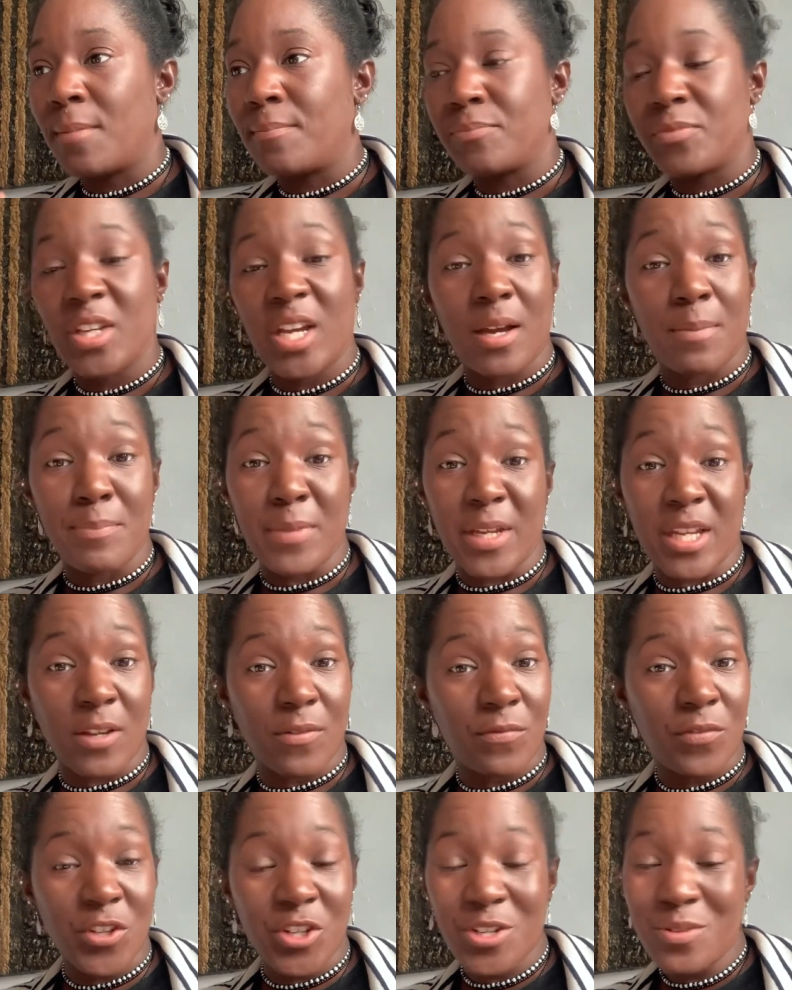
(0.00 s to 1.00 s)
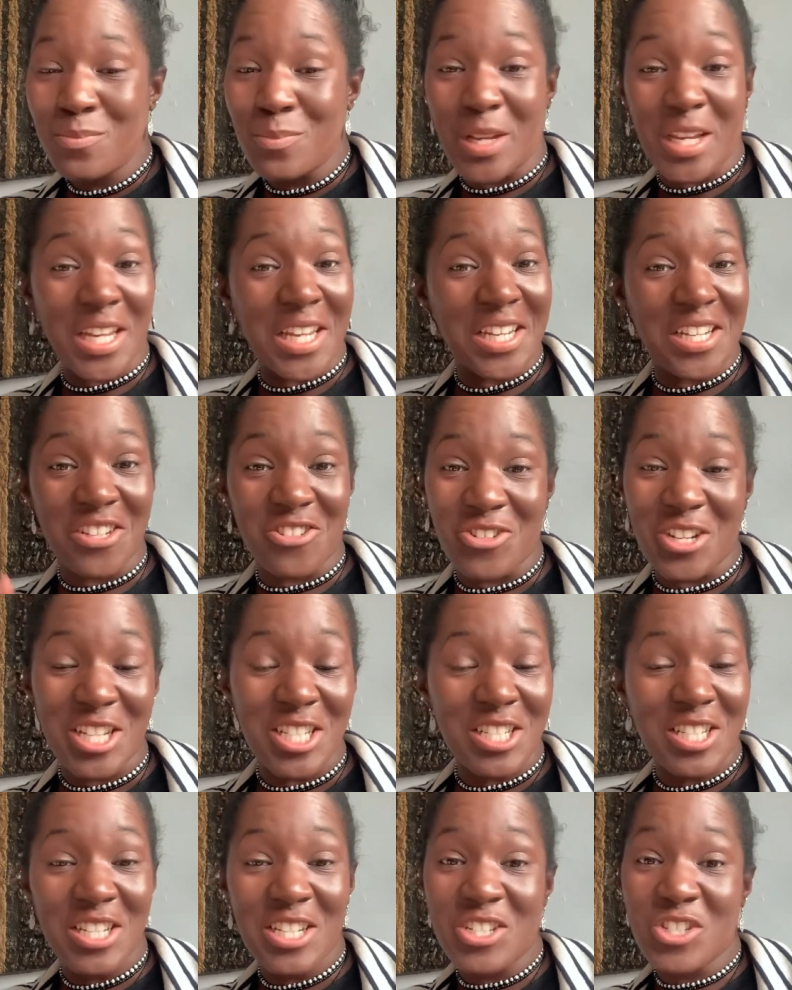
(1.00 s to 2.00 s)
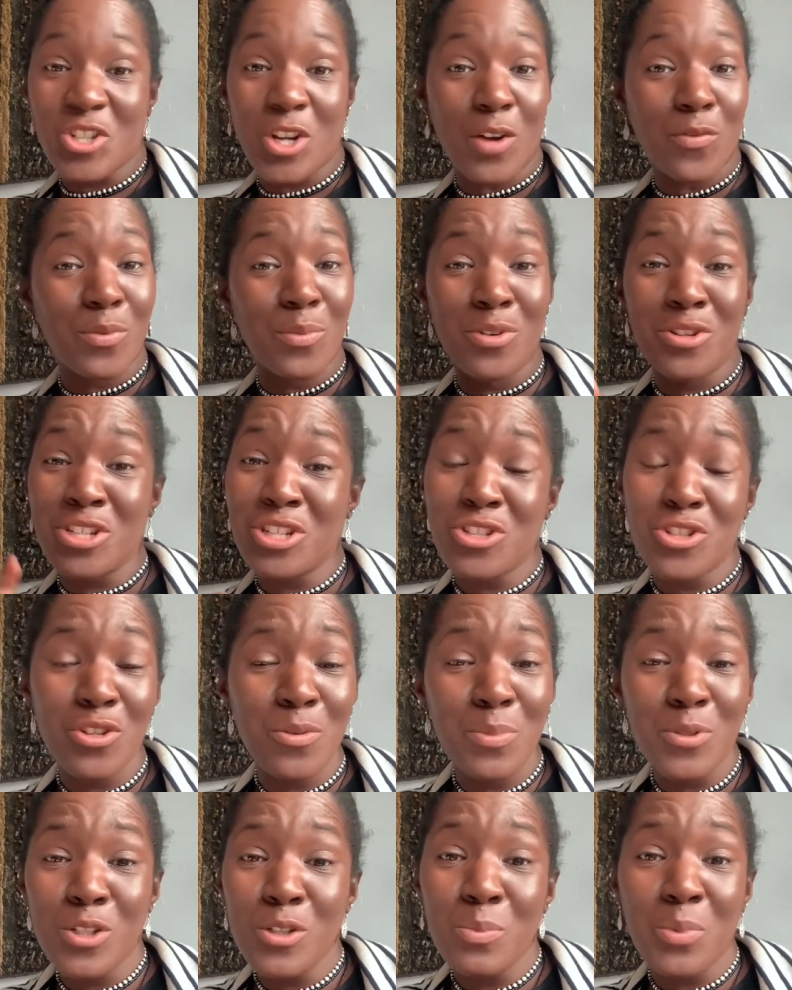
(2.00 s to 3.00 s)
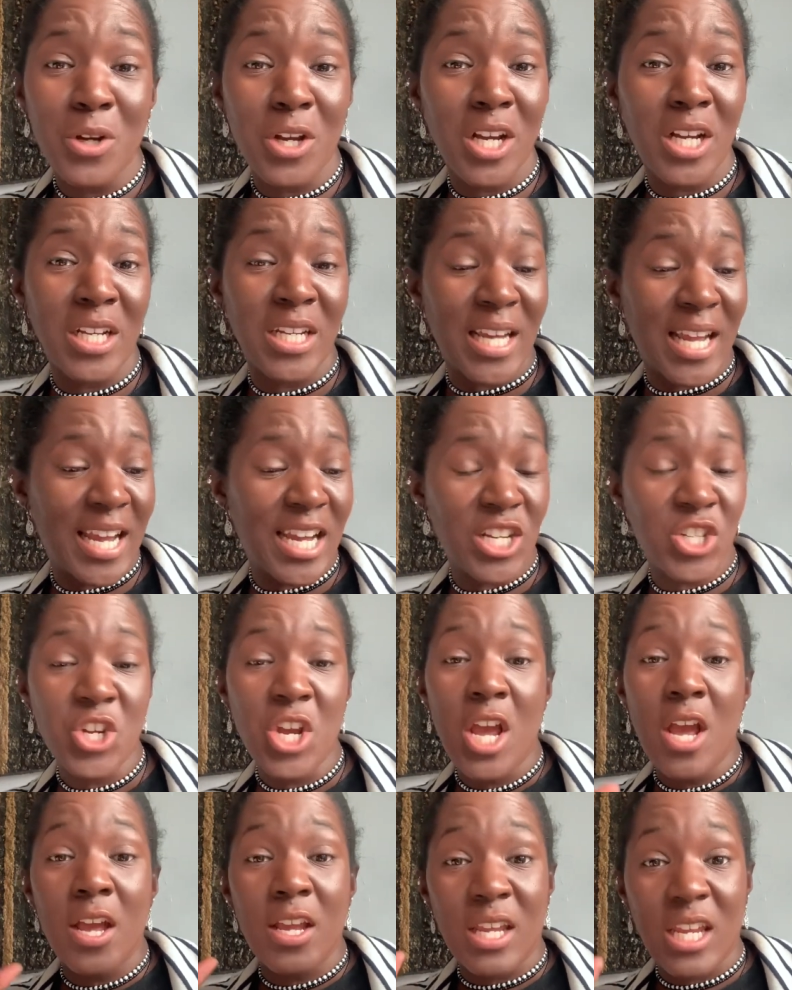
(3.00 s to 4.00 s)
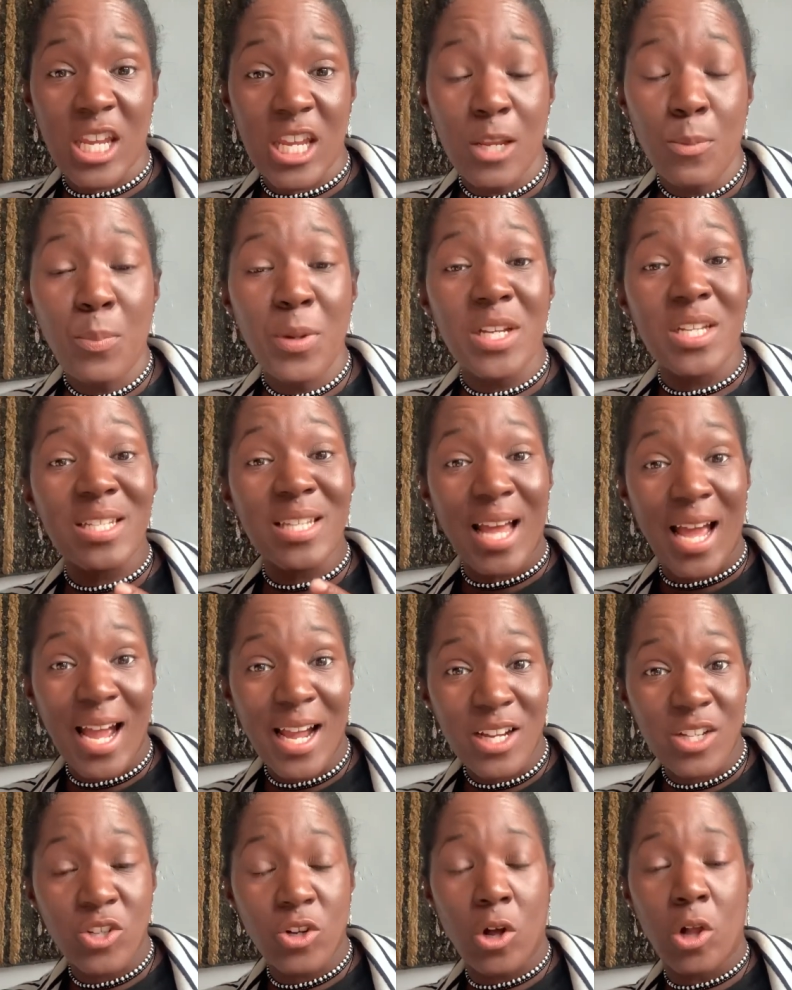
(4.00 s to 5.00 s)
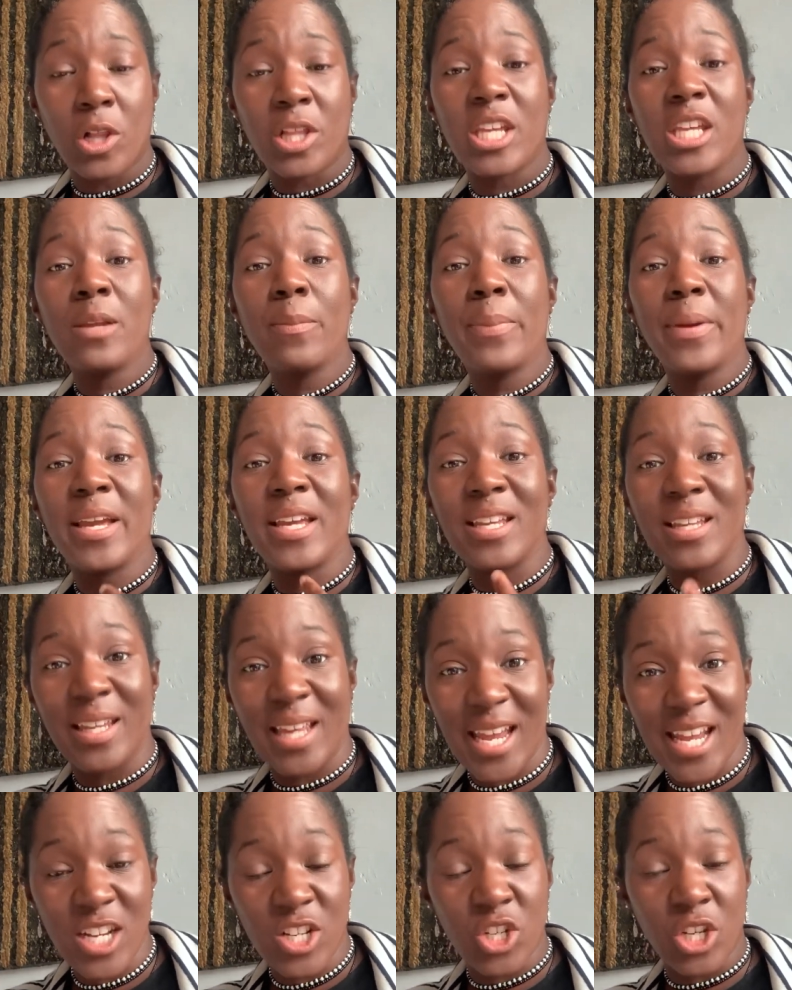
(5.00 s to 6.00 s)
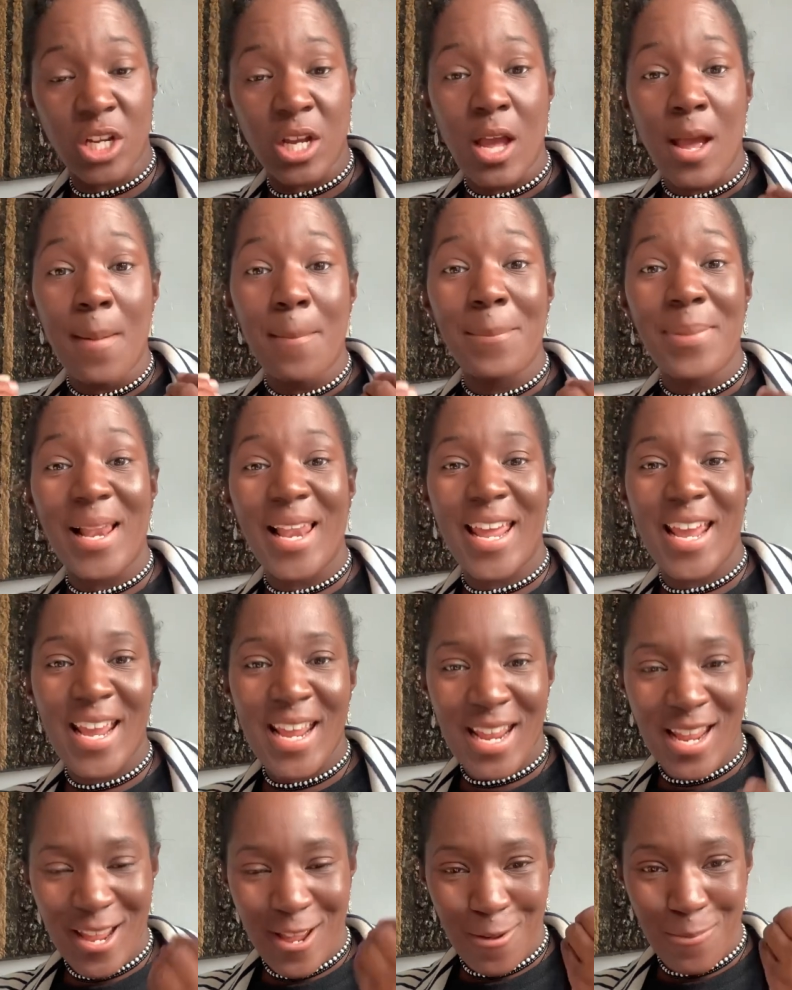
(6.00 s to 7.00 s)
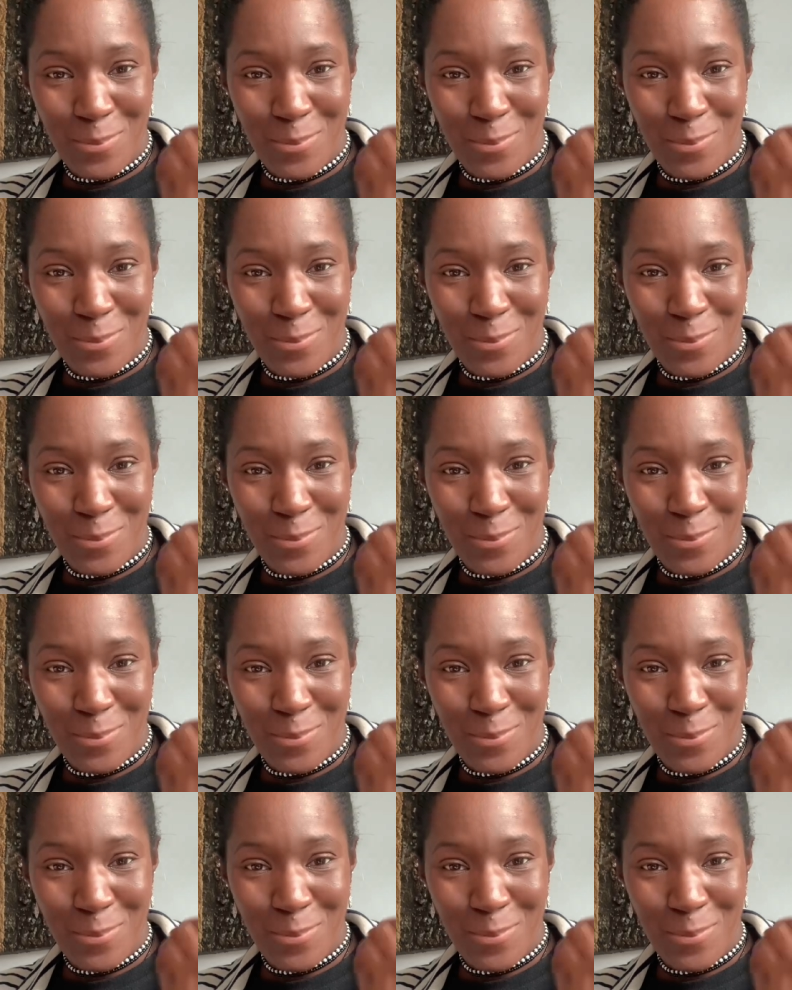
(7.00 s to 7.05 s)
yeah, make it fun, make it interesting, start from a super early age, keep it tactile, keep it engaging, play,